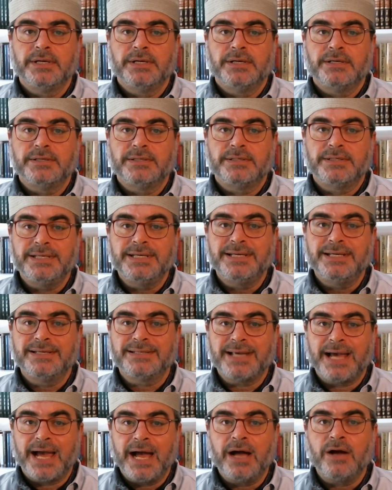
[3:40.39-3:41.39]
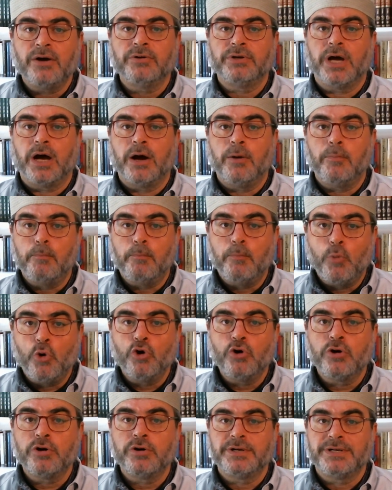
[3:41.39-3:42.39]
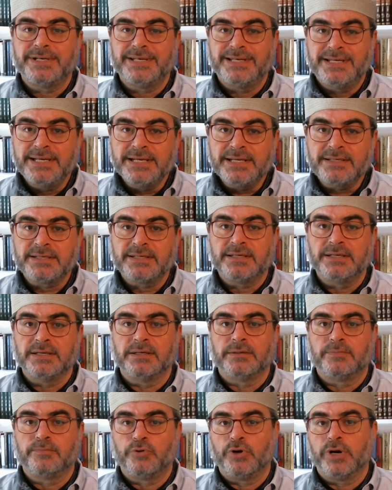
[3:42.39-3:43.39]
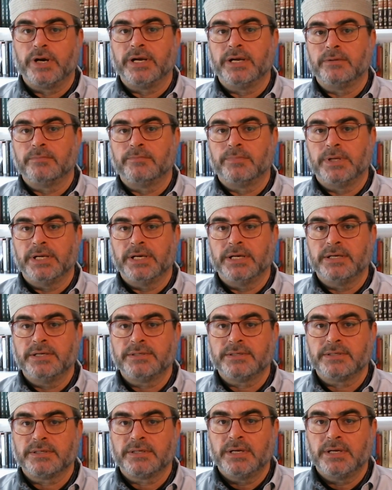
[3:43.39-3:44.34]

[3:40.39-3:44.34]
seeks out a more distant praying place